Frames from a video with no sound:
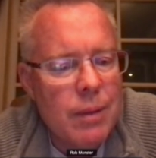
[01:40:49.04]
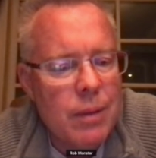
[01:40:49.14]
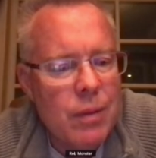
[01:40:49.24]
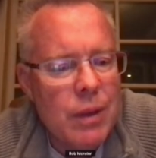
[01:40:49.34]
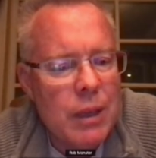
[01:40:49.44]

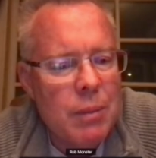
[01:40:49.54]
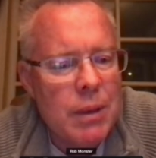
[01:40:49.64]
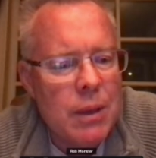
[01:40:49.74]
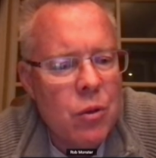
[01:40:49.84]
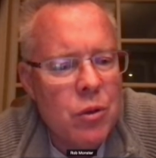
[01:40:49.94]
If the
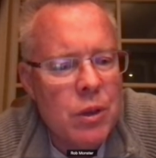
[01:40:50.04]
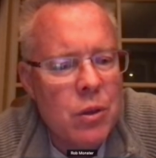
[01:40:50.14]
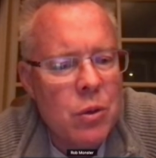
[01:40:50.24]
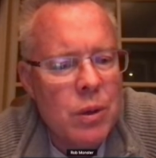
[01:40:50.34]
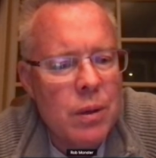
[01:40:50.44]
demon tells you to
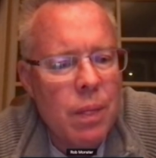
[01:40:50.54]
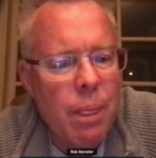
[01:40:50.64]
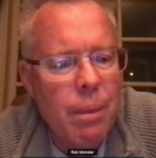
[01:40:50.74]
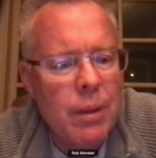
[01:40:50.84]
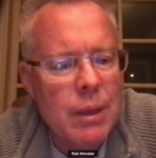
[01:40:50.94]
do it,
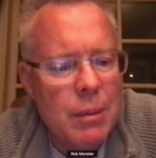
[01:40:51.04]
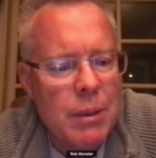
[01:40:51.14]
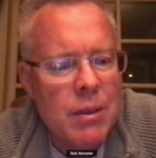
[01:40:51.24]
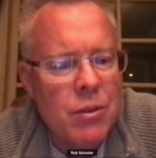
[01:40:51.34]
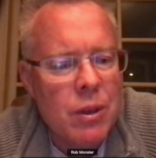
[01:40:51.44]
the
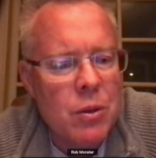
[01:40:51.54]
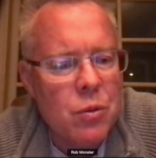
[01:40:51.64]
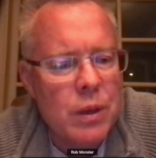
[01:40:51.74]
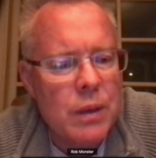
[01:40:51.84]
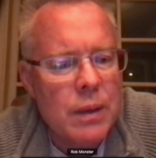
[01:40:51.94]
demon is not your
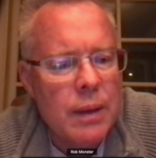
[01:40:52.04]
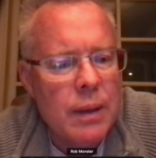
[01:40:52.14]
friend.